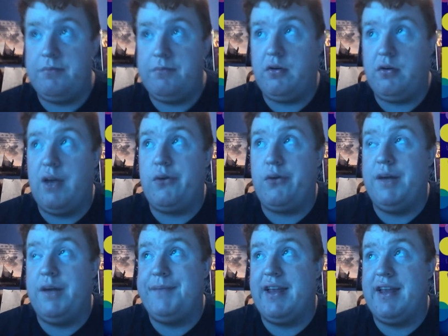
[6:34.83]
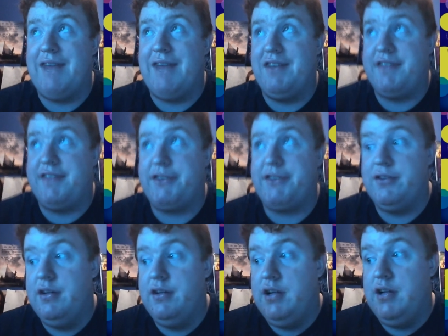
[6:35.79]
going to update every single
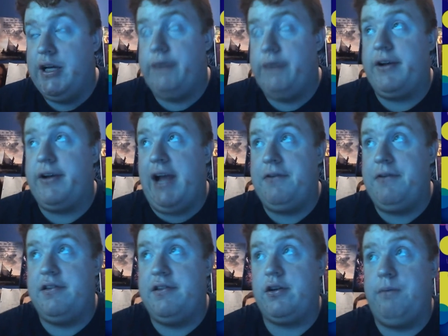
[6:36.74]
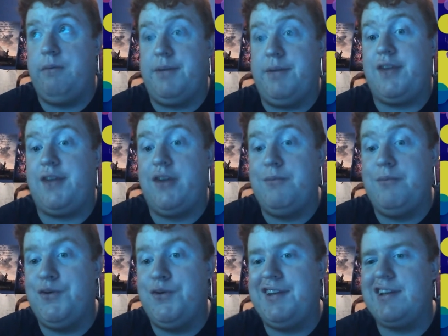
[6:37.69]
Pixar
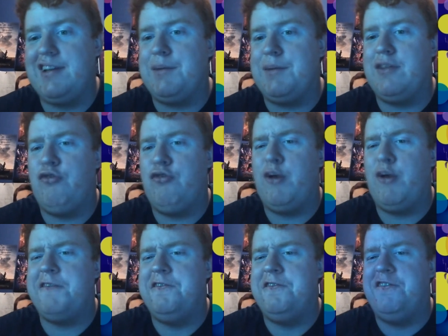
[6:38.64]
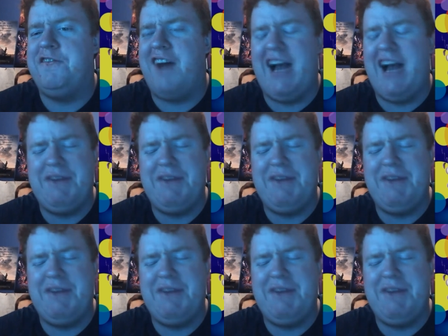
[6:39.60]
movie. I think there'll be 25, I